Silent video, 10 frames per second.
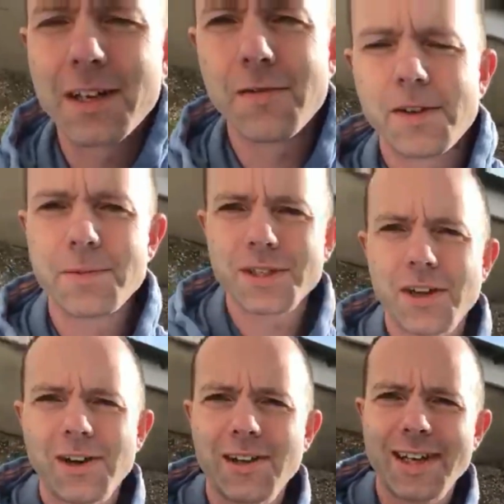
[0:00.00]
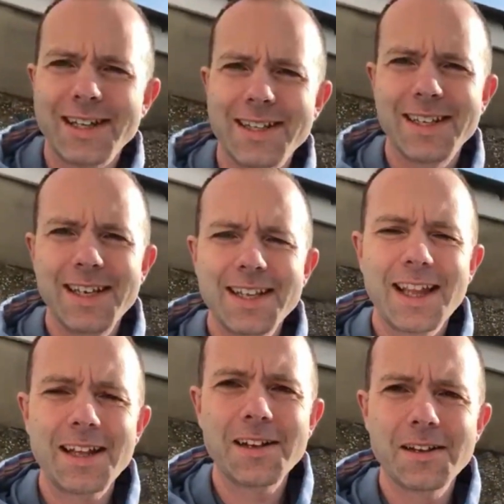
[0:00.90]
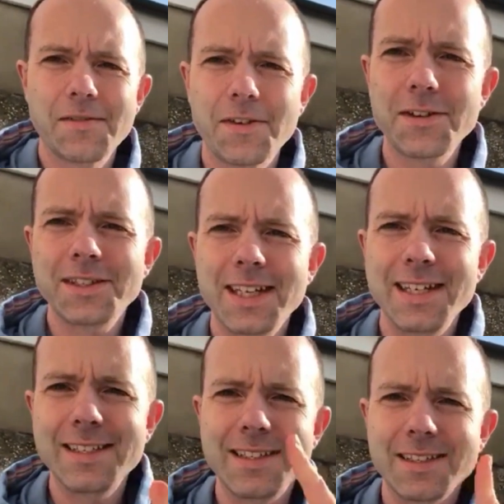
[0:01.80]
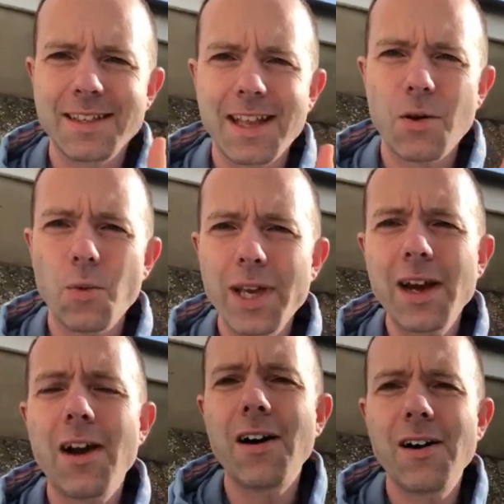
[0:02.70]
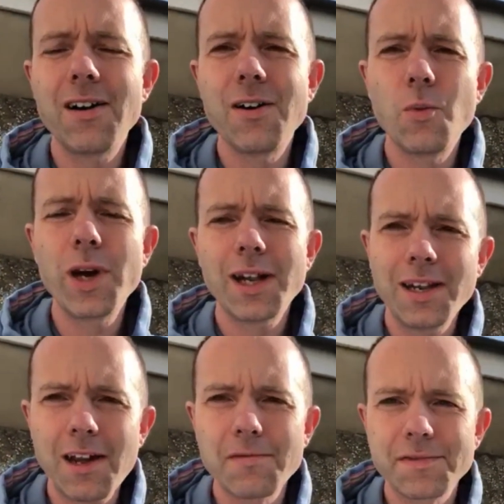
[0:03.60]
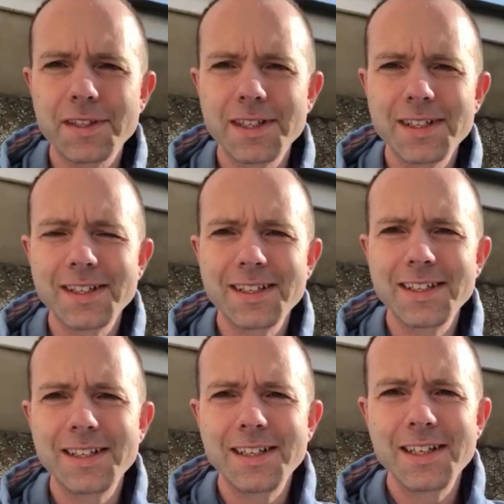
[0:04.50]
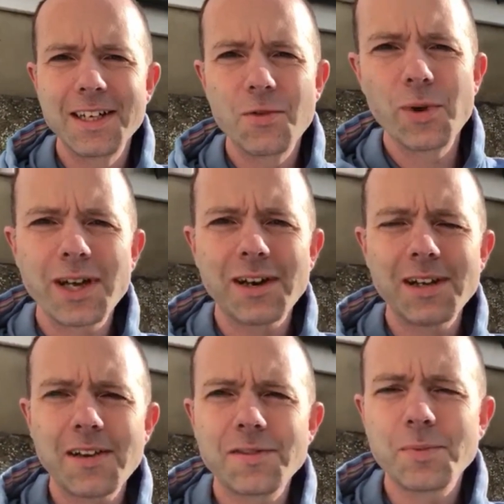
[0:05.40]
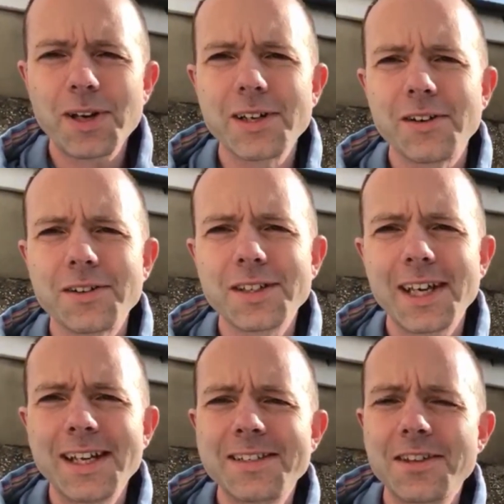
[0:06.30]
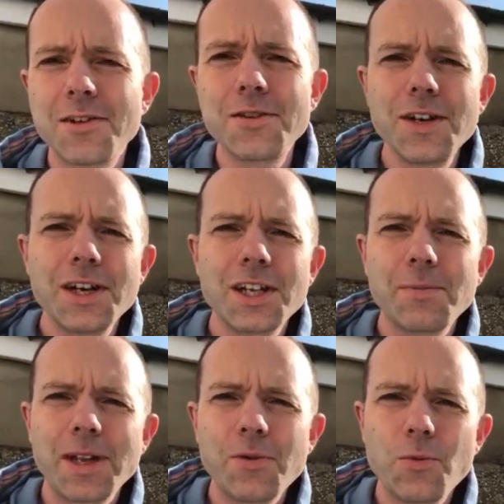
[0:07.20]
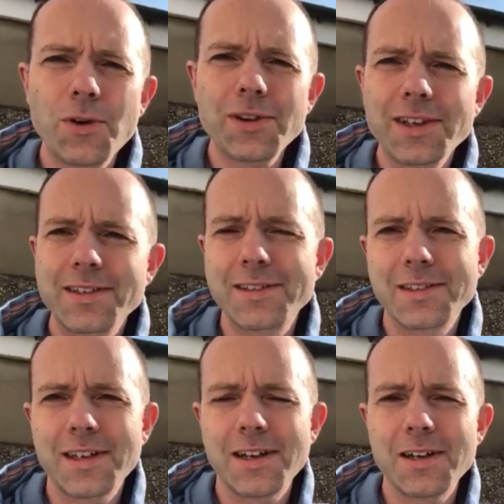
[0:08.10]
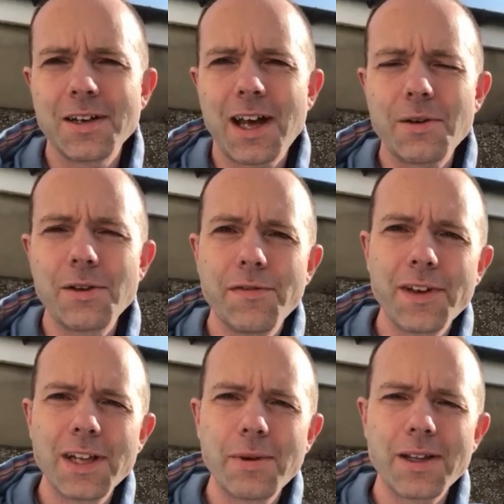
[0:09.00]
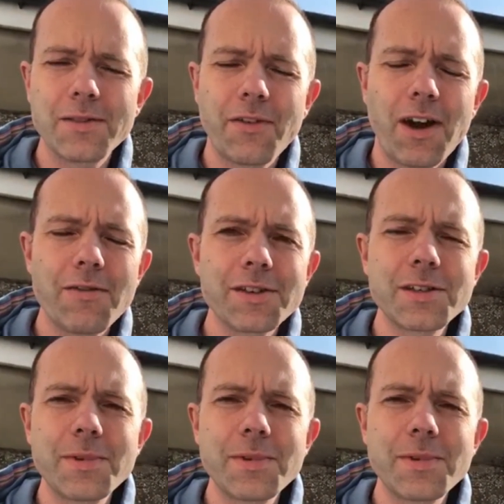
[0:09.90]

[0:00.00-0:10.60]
him just highlighting that the first thing is that we are loved. We are loved by God. Okay, so no matter what how you feel about this virus, no